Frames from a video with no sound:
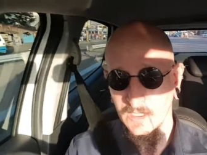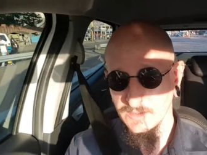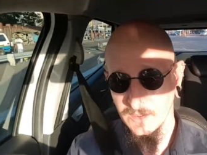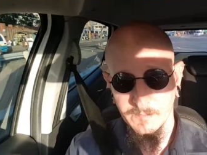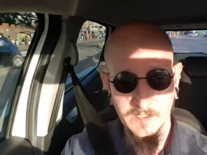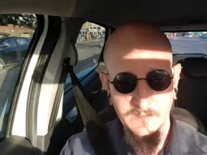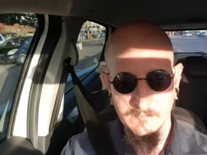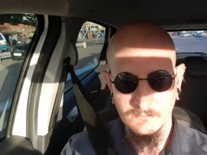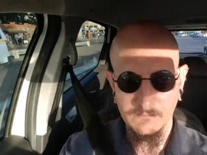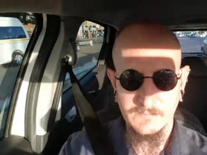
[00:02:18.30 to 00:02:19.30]
let's admit it,
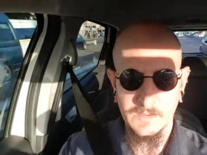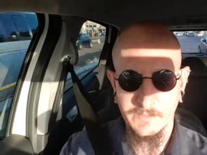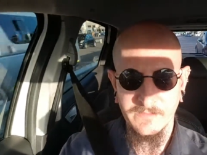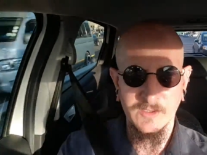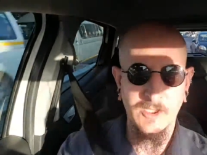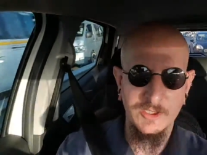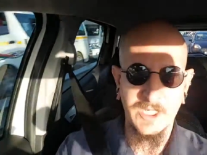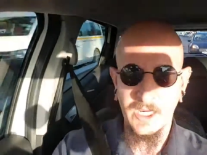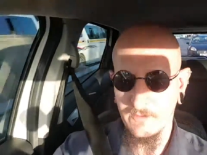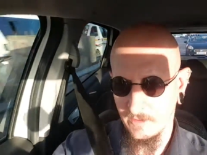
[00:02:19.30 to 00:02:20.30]
a little bit of a
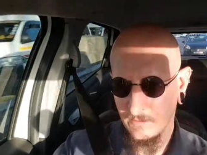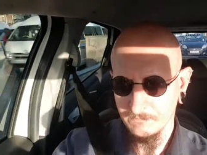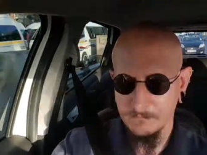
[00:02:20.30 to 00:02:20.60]
dodgy area.